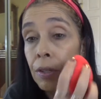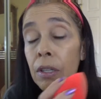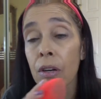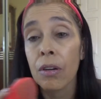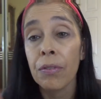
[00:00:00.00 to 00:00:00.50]
You
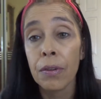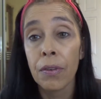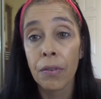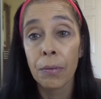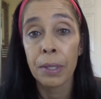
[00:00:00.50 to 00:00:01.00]
know, if you've
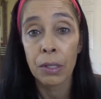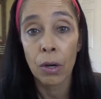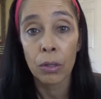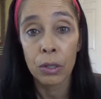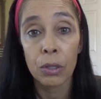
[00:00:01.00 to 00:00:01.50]
ever been to
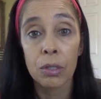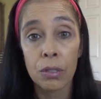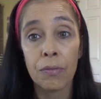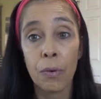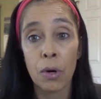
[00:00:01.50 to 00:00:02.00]
Ulta or
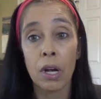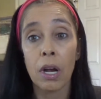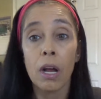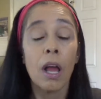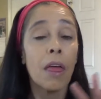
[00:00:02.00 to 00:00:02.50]
Sephora,
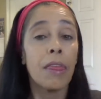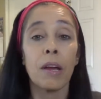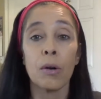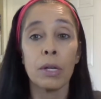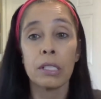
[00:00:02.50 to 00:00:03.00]
they
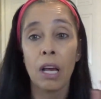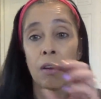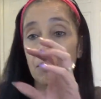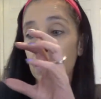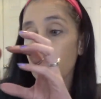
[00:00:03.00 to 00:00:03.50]
always
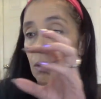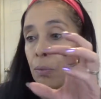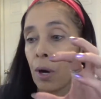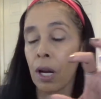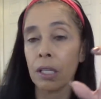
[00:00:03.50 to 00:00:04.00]
have little
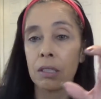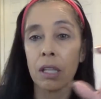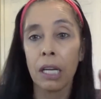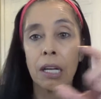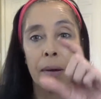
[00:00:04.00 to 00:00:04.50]
products
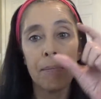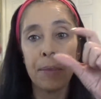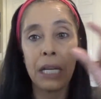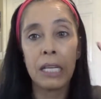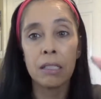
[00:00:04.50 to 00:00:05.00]
lined up,
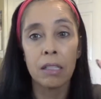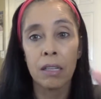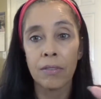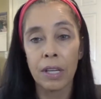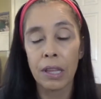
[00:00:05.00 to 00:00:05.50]
minis and
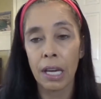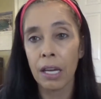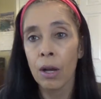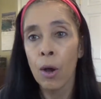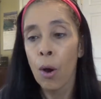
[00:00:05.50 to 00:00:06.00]
everything.
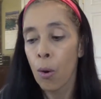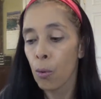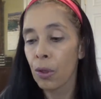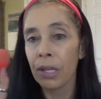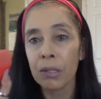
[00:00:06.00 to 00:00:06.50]

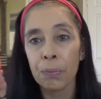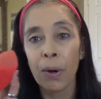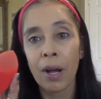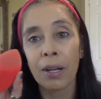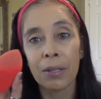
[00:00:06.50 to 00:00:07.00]
Well, this
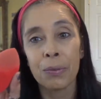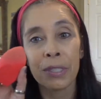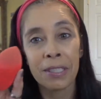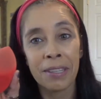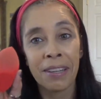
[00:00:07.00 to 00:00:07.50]
product
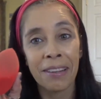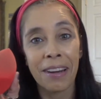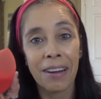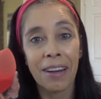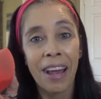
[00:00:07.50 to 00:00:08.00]
was sitting
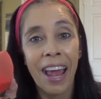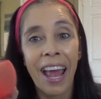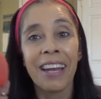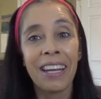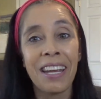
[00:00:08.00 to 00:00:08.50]
there,
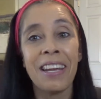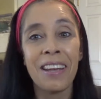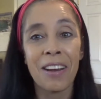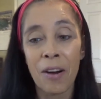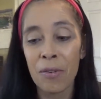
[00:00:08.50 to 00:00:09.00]
and
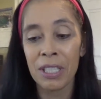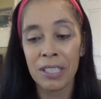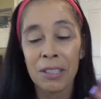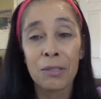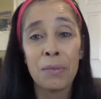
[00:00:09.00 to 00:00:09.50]
he always
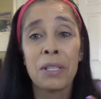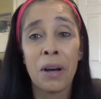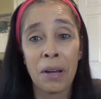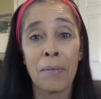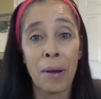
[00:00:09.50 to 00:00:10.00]
hears me
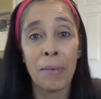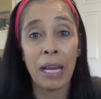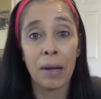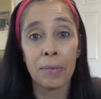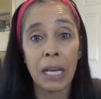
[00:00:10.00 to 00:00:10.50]
talk about
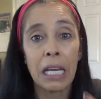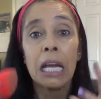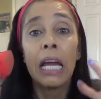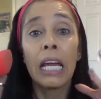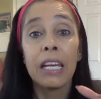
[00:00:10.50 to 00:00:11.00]
makeup. Like,
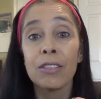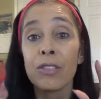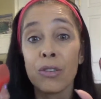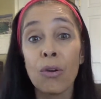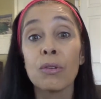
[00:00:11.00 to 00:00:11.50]
he is
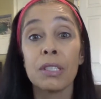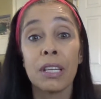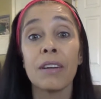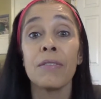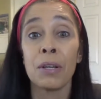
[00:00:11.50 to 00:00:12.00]
so
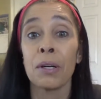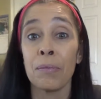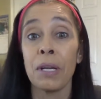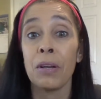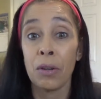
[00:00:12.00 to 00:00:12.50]
sick of hearing
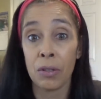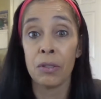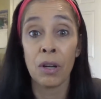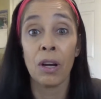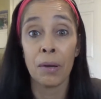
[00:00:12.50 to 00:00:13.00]
me
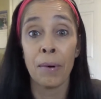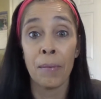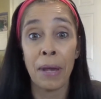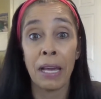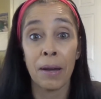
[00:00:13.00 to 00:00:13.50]
talk
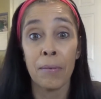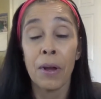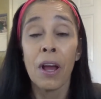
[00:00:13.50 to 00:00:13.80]
about makeup.